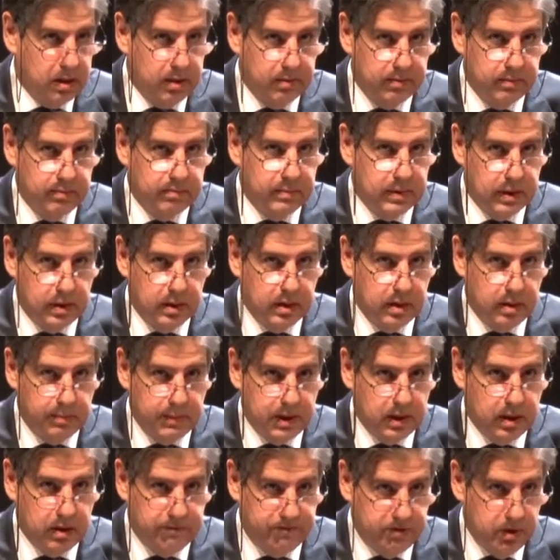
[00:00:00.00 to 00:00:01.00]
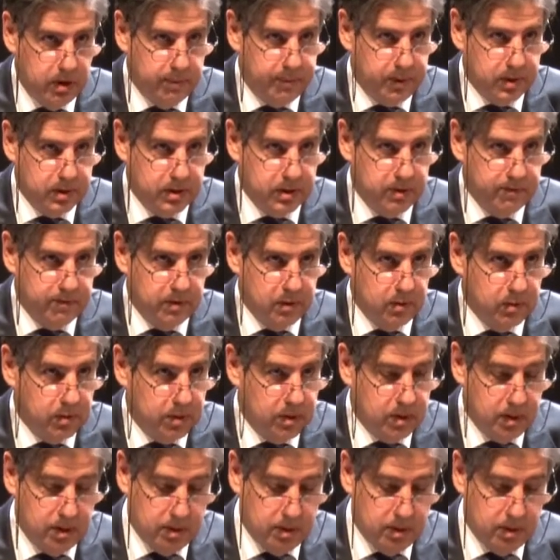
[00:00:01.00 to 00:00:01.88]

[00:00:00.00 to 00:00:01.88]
the, the I mean, the very positive note,